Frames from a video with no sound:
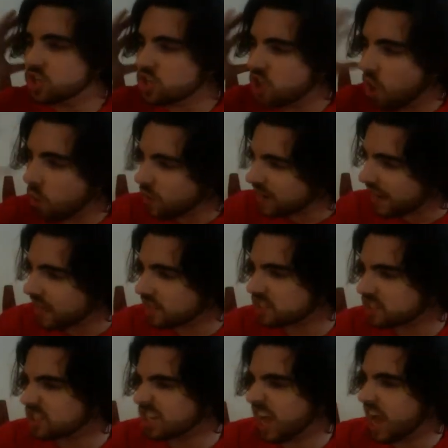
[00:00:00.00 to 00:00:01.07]
going
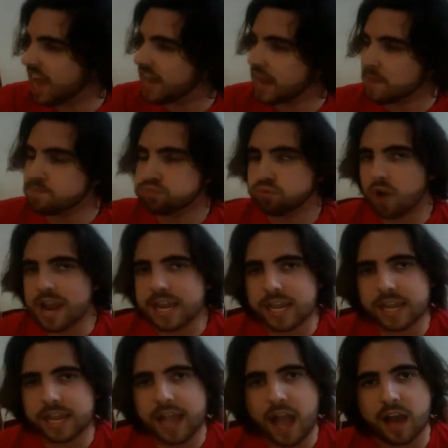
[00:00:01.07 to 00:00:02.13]
outside and
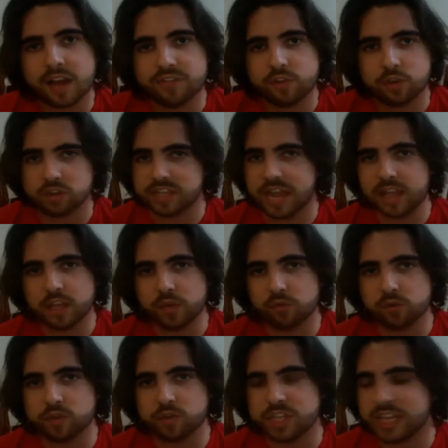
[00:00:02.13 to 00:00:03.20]
breaking out of your daily
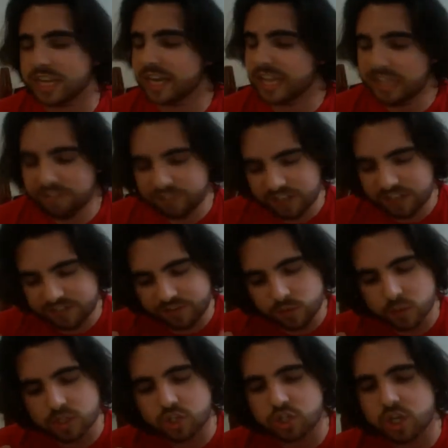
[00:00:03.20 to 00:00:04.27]
routine, even if it
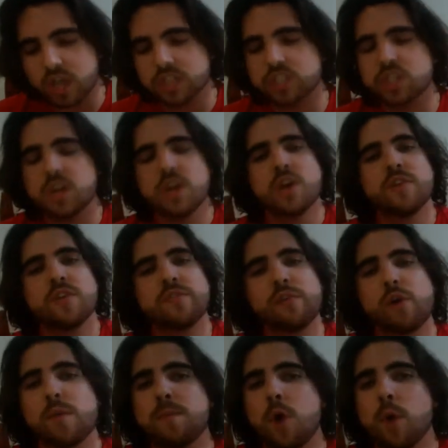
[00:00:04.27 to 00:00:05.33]
was just
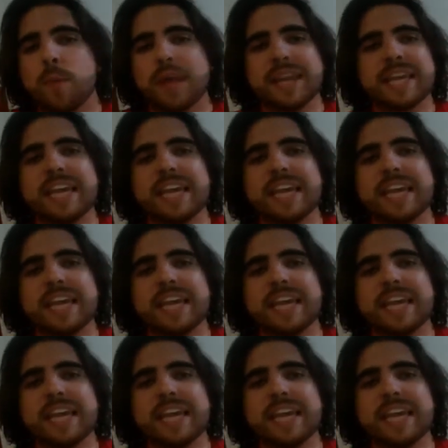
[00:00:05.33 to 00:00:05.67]
for a moment,